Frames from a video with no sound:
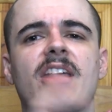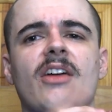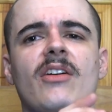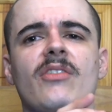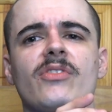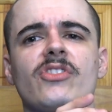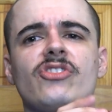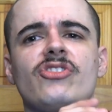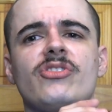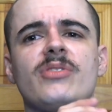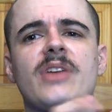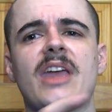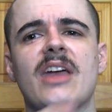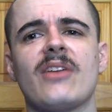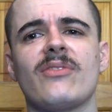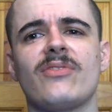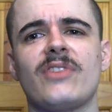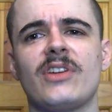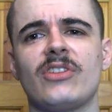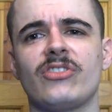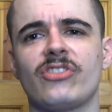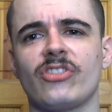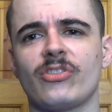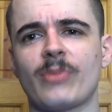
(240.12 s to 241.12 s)
cover is you get
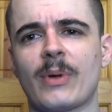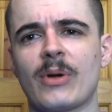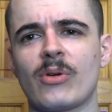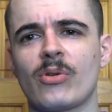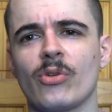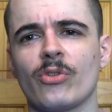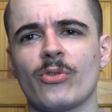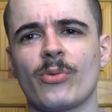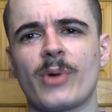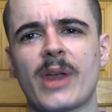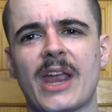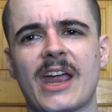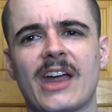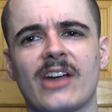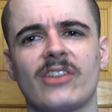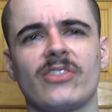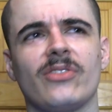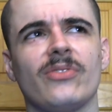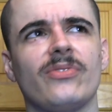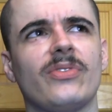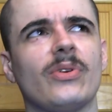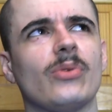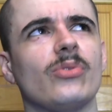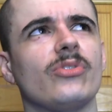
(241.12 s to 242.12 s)
things as well called
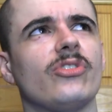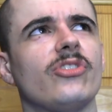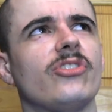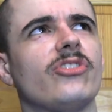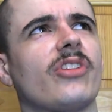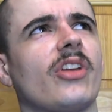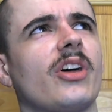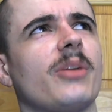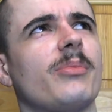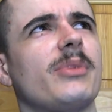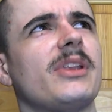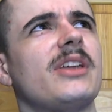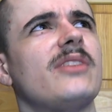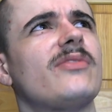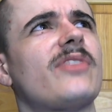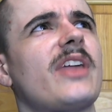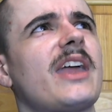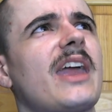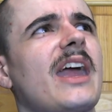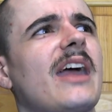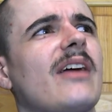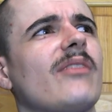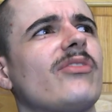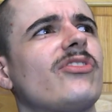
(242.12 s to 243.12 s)
reactor filters, and I believe
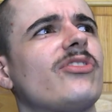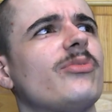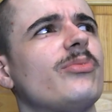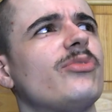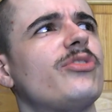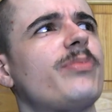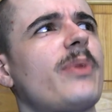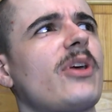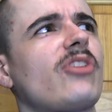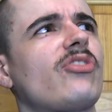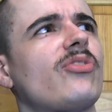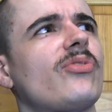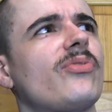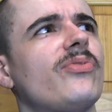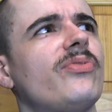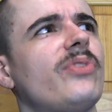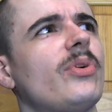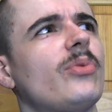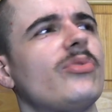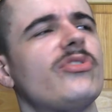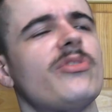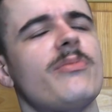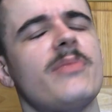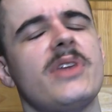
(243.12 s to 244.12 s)
they have some special
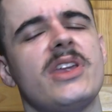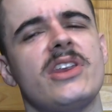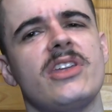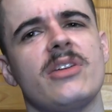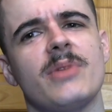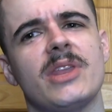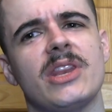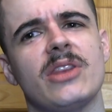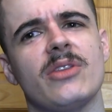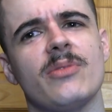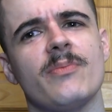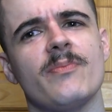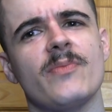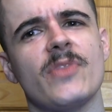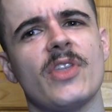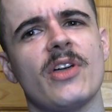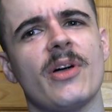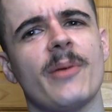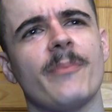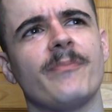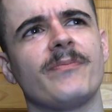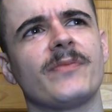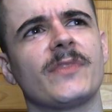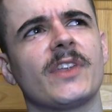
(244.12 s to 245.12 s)
filter medium in them
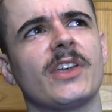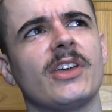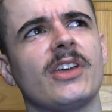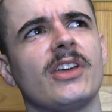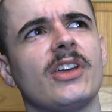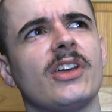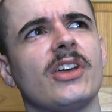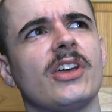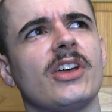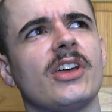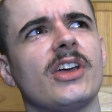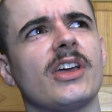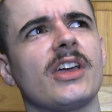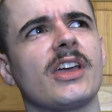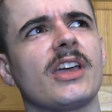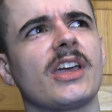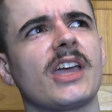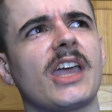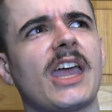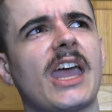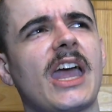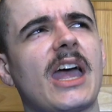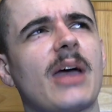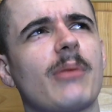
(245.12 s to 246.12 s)
that
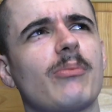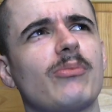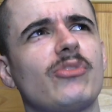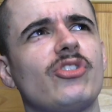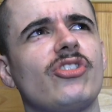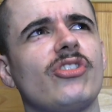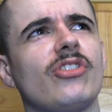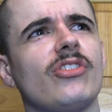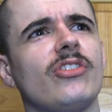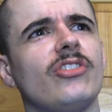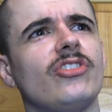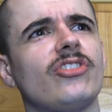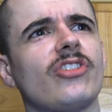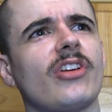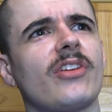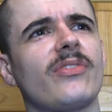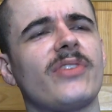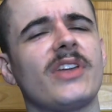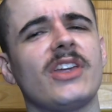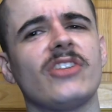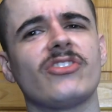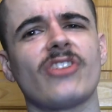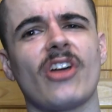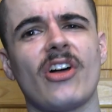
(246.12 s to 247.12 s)
captures, I
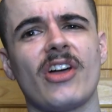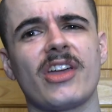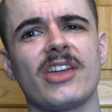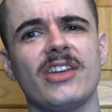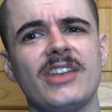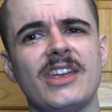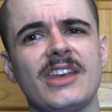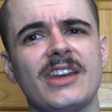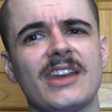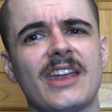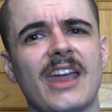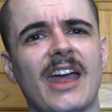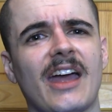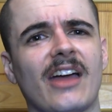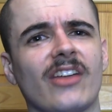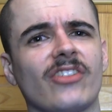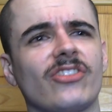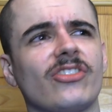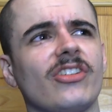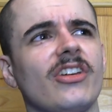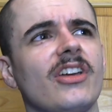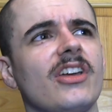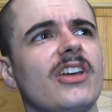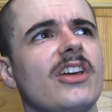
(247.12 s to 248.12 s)
think it's iodine
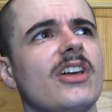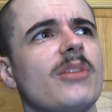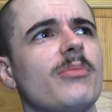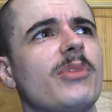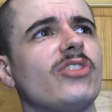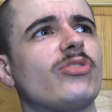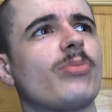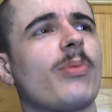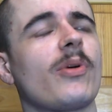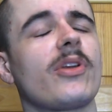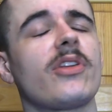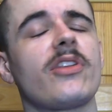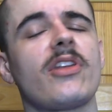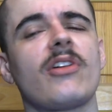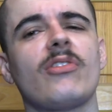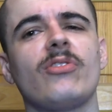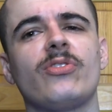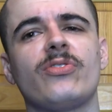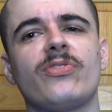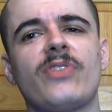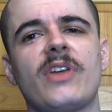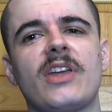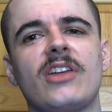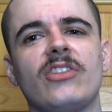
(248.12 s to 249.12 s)
gas. But it's one of
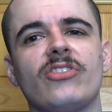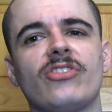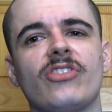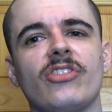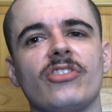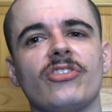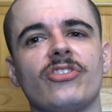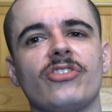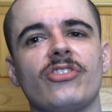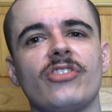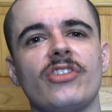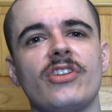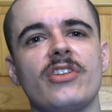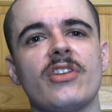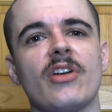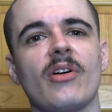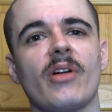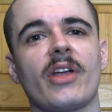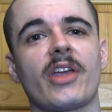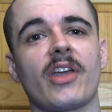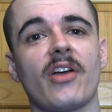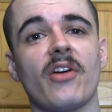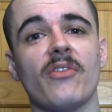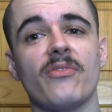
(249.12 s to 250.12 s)
those things that's, you
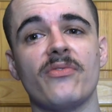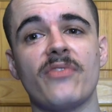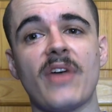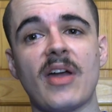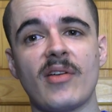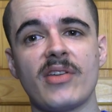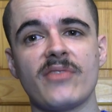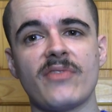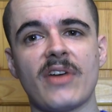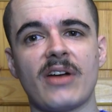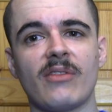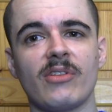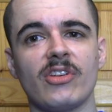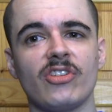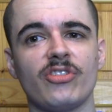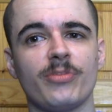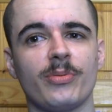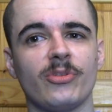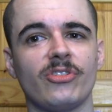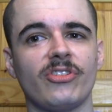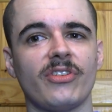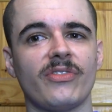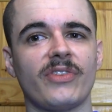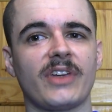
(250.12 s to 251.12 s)
know, like a very, very
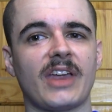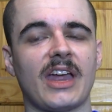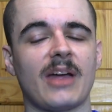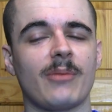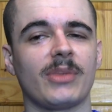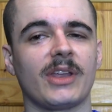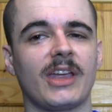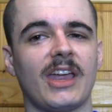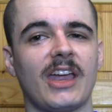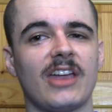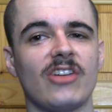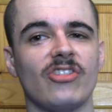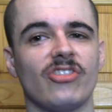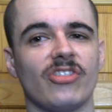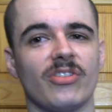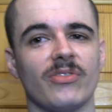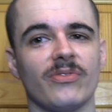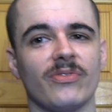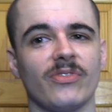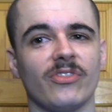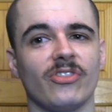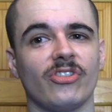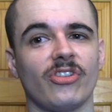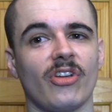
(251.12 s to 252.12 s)
specific
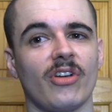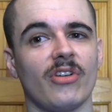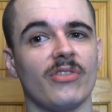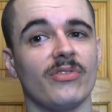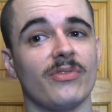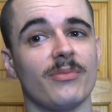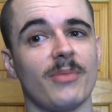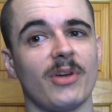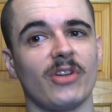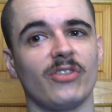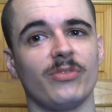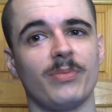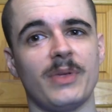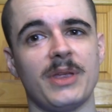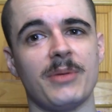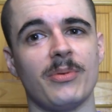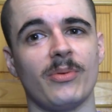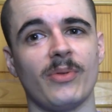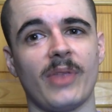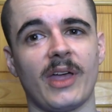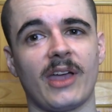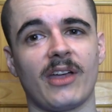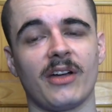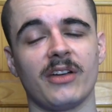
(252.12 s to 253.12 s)
application for so for most
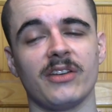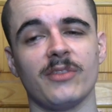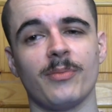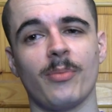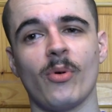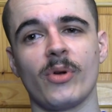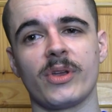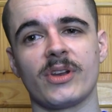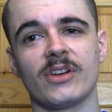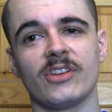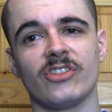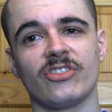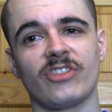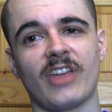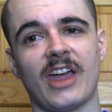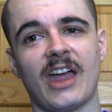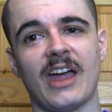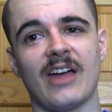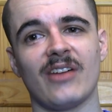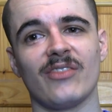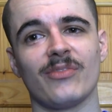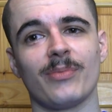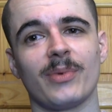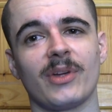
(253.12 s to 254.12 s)
people they're kind of pointless to
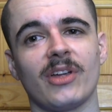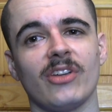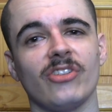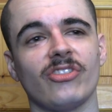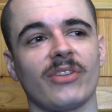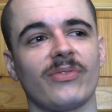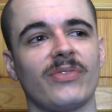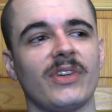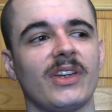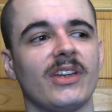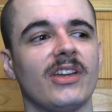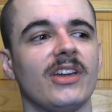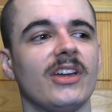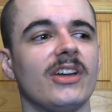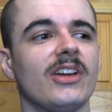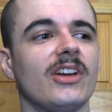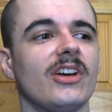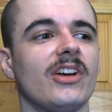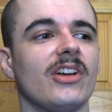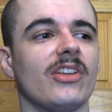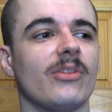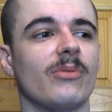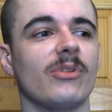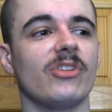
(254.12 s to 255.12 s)
have because I think
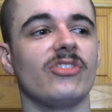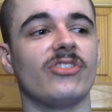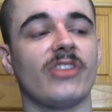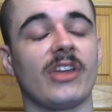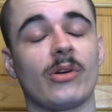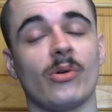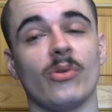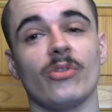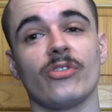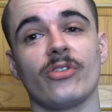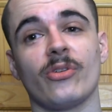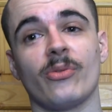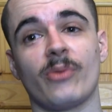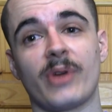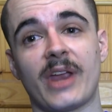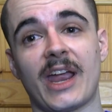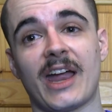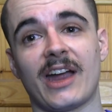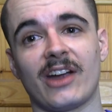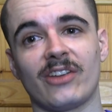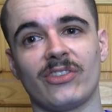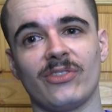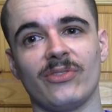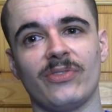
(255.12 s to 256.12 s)
the reason they're called
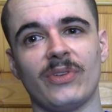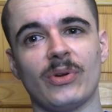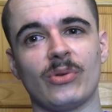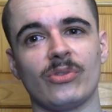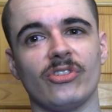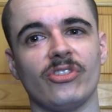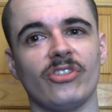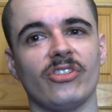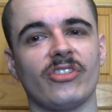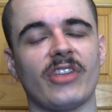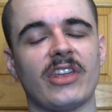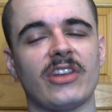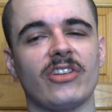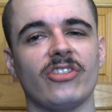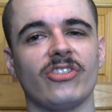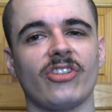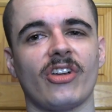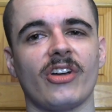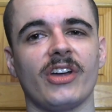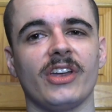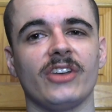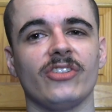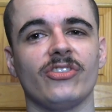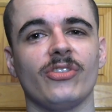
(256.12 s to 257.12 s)
reactor filters is they're
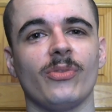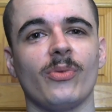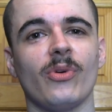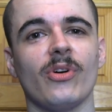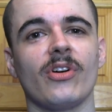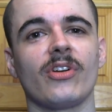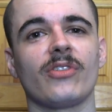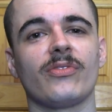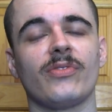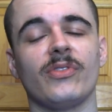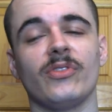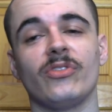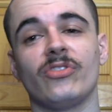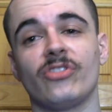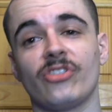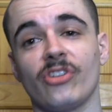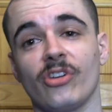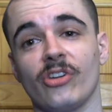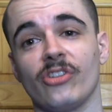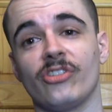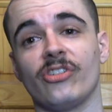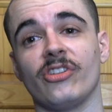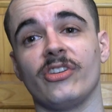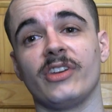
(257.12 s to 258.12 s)
designed to work for
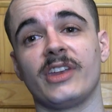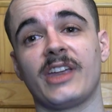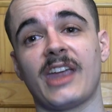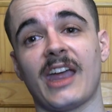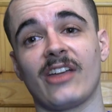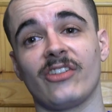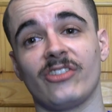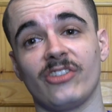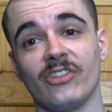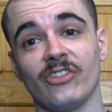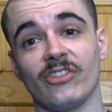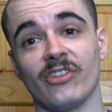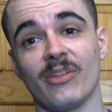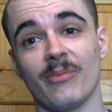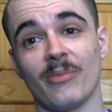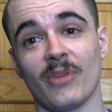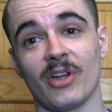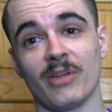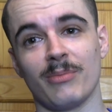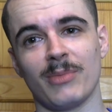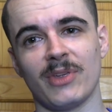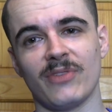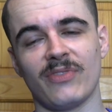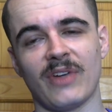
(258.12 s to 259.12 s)
certain gases that
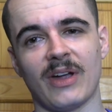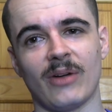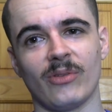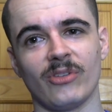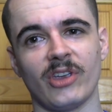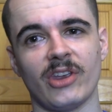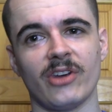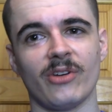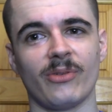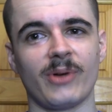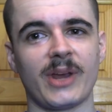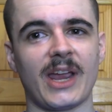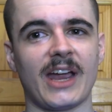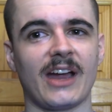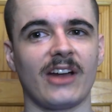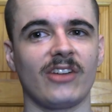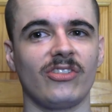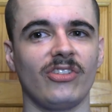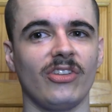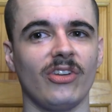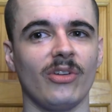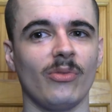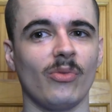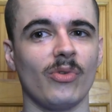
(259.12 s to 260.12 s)
might be found in a
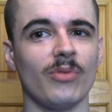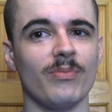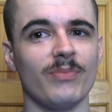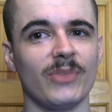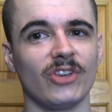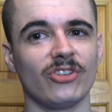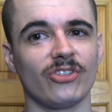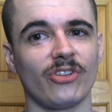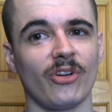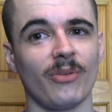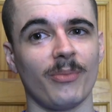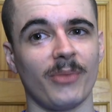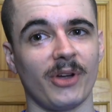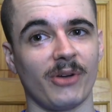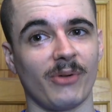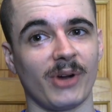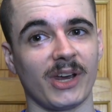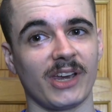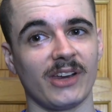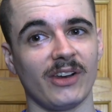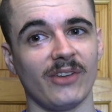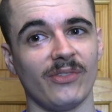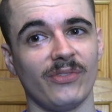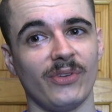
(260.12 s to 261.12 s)
reactor that wouldn't be stopped by
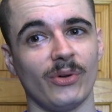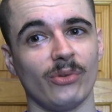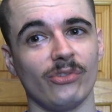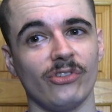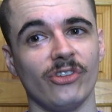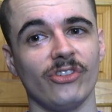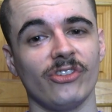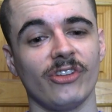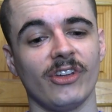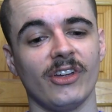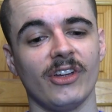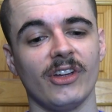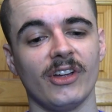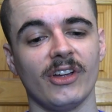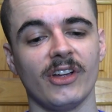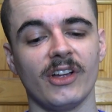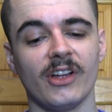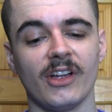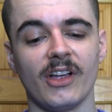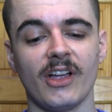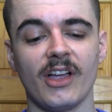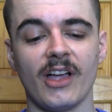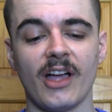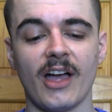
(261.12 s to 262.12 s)
regular filters.
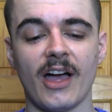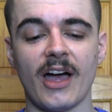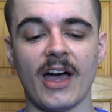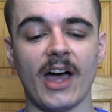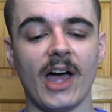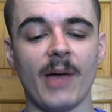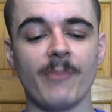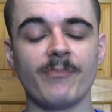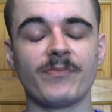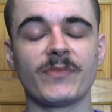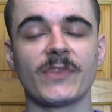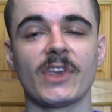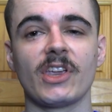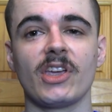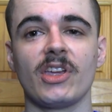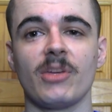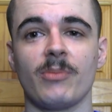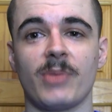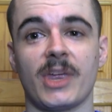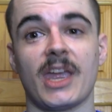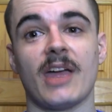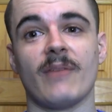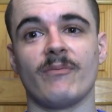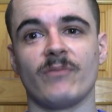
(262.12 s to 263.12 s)
Um,
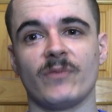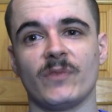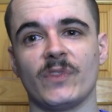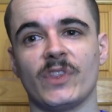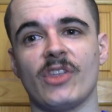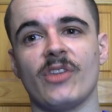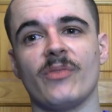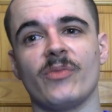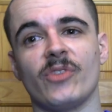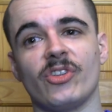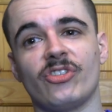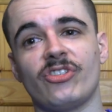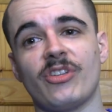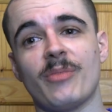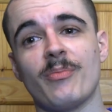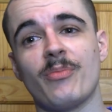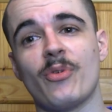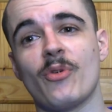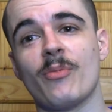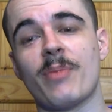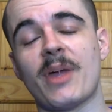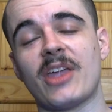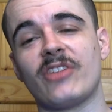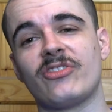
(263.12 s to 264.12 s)
yeah, the, the
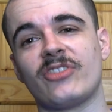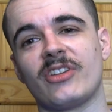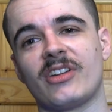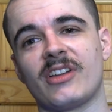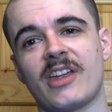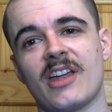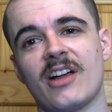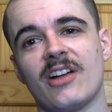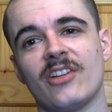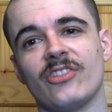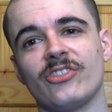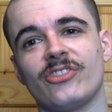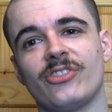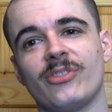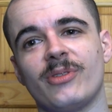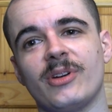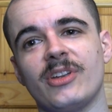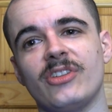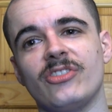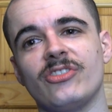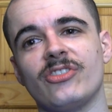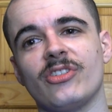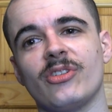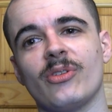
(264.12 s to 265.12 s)
simple basically answer
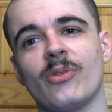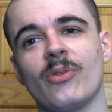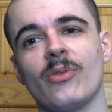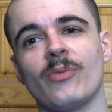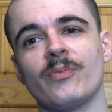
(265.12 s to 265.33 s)
is